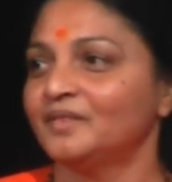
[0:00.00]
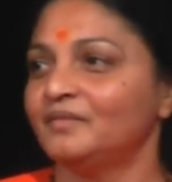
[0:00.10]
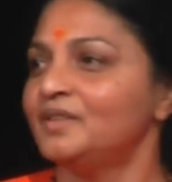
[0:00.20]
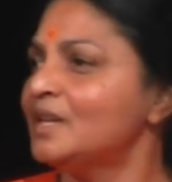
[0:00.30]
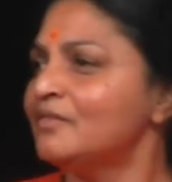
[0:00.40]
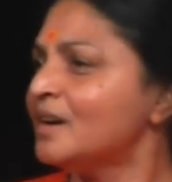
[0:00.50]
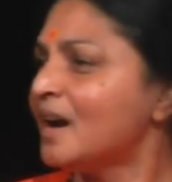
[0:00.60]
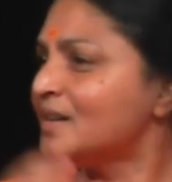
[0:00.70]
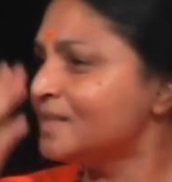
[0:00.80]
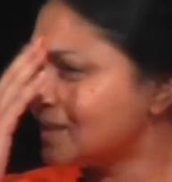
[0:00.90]
We never
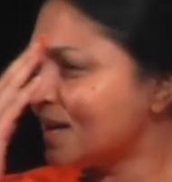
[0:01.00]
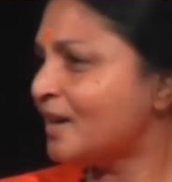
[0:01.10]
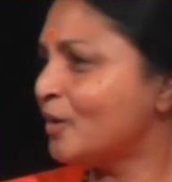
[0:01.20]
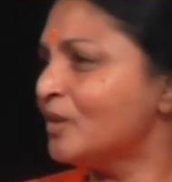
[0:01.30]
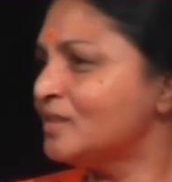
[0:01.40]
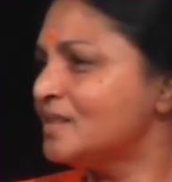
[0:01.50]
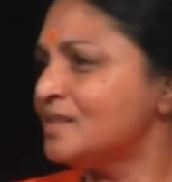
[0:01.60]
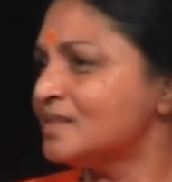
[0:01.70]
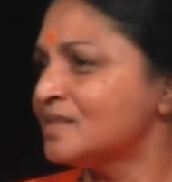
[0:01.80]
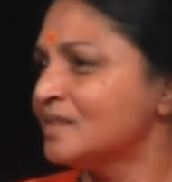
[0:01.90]
understand all
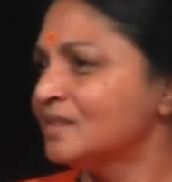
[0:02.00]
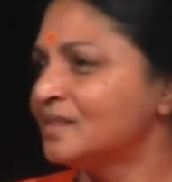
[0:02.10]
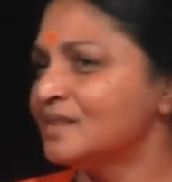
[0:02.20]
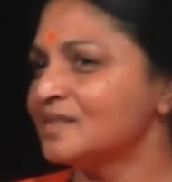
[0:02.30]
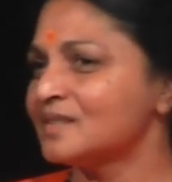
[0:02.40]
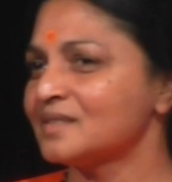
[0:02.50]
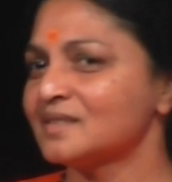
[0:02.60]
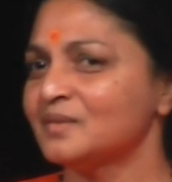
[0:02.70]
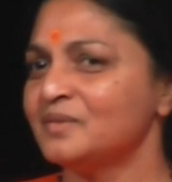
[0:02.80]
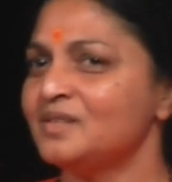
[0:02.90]
these
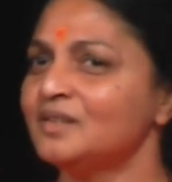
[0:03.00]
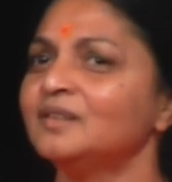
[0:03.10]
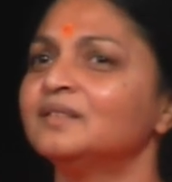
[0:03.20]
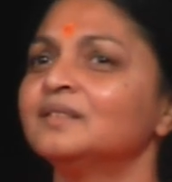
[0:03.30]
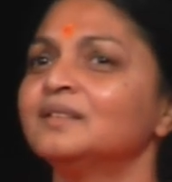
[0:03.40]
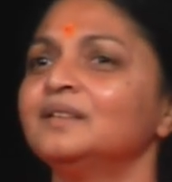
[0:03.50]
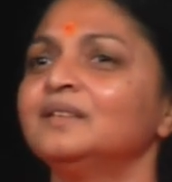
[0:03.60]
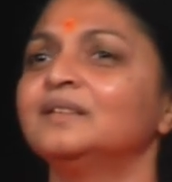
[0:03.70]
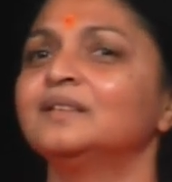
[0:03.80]
things. We just, uh,